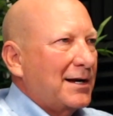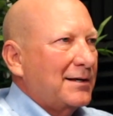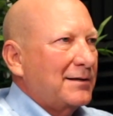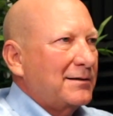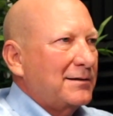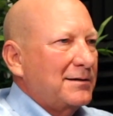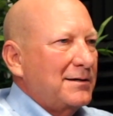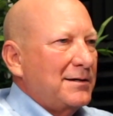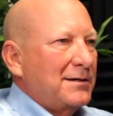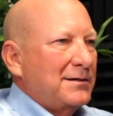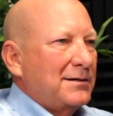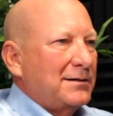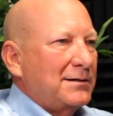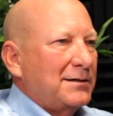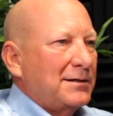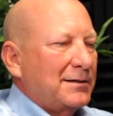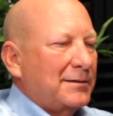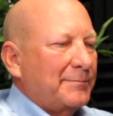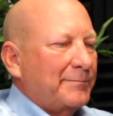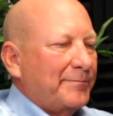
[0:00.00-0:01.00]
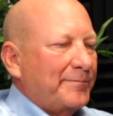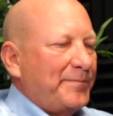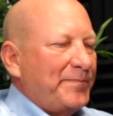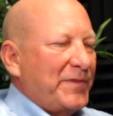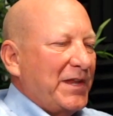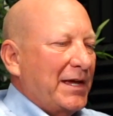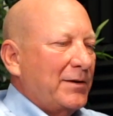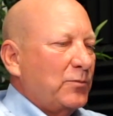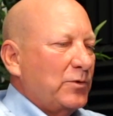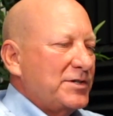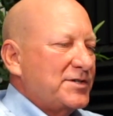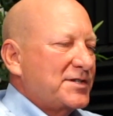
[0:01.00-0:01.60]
and we